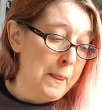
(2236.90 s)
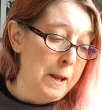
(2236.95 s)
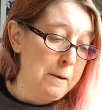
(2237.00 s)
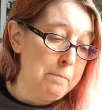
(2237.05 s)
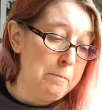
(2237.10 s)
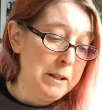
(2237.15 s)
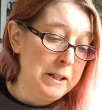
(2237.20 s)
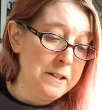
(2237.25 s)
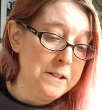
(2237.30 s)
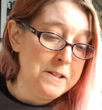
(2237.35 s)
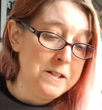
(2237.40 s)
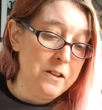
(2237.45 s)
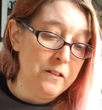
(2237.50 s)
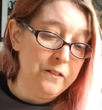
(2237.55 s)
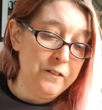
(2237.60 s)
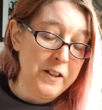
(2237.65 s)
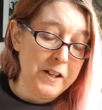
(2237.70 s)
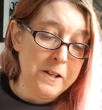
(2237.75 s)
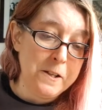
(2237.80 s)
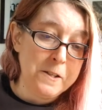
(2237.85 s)
because the
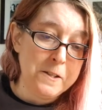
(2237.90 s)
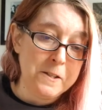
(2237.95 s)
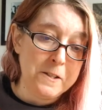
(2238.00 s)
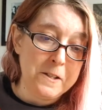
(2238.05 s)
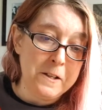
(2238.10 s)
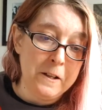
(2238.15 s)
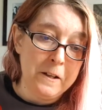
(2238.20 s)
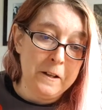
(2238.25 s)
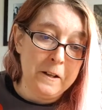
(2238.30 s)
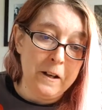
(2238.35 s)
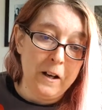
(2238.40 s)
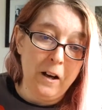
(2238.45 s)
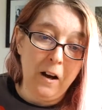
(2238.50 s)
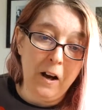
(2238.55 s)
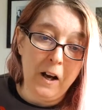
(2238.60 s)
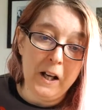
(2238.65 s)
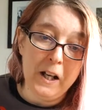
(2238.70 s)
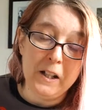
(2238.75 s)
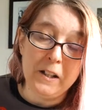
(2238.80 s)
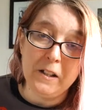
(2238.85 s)
fees are
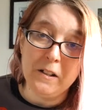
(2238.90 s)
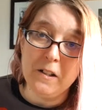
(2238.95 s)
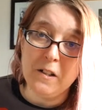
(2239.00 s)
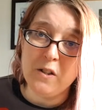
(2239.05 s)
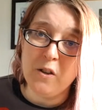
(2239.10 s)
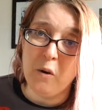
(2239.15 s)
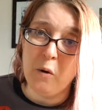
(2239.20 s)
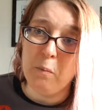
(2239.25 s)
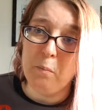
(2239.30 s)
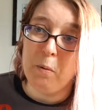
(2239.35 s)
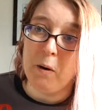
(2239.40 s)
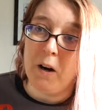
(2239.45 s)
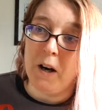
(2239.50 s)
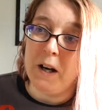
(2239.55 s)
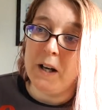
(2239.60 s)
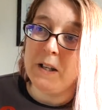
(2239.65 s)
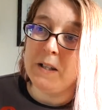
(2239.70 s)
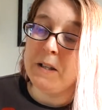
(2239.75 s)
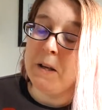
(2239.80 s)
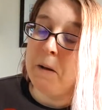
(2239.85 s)
higher than the sold
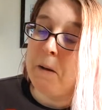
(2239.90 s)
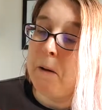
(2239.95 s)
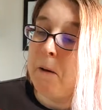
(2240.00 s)
price.